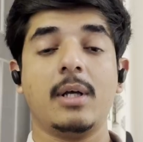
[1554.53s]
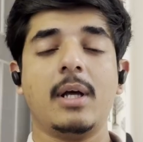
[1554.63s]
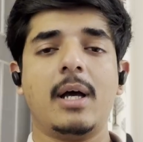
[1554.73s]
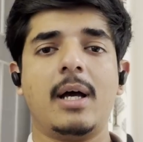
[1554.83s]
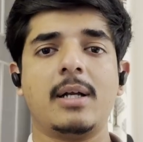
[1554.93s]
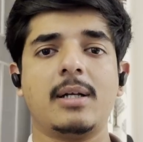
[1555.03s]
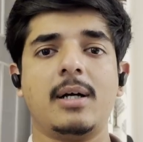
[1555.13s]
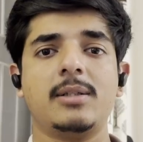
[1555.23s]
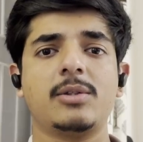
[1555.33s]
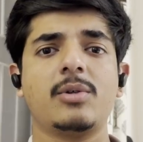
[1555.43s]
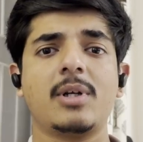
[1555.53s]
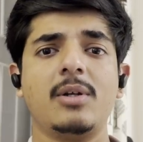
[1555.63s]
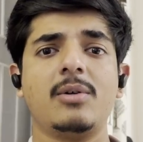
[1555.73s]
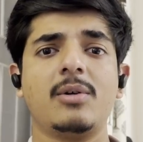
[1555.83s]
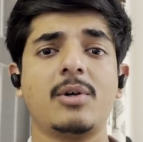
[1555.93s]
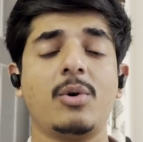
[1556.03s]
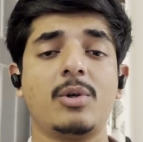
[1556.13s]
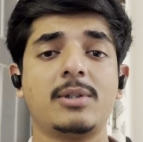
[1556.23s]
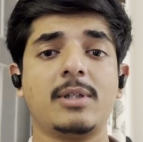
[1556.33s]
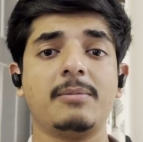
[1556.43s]
And I'll just quickly,
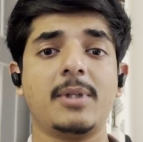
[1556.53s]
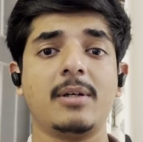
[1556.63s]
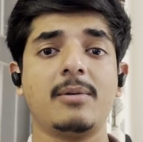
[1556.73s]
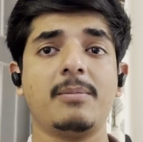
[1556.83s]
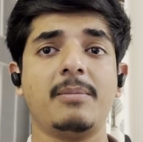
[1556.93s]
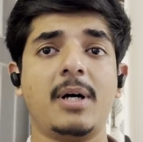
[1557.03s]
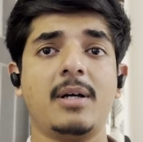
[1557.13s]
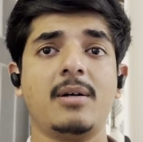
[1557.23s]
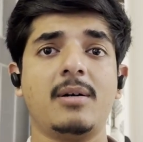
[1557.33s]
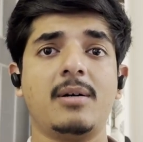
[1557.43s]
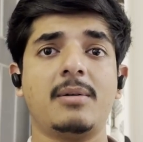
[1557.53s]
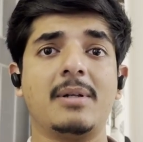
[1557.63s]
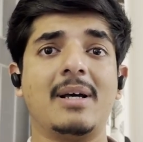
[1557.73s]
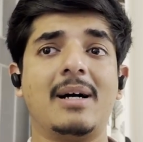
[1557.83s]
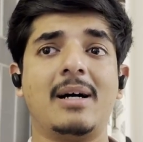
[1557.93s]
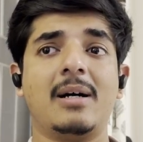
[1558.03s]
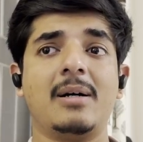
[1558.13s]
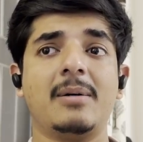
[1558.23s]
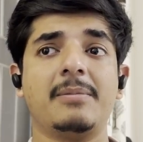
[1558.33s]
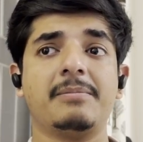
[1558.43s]
quote something by an
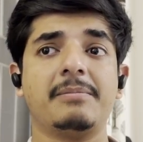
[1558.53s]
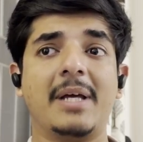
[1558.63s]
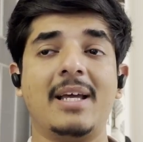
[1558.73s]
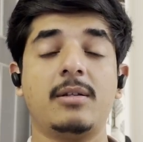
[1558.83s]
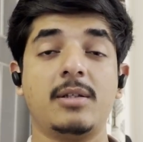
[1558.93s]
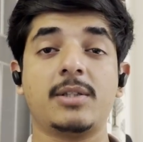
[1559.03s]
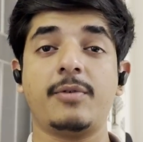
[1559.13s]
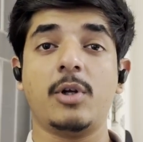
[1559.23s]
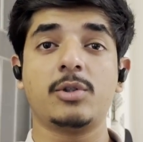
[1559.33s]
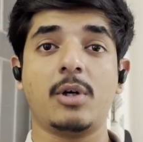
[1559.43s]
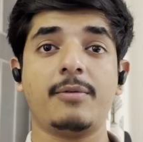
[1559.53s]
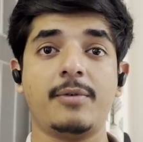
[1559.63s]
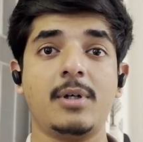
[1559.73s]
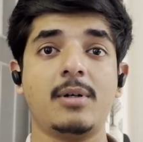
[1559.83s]
atheist philosopher,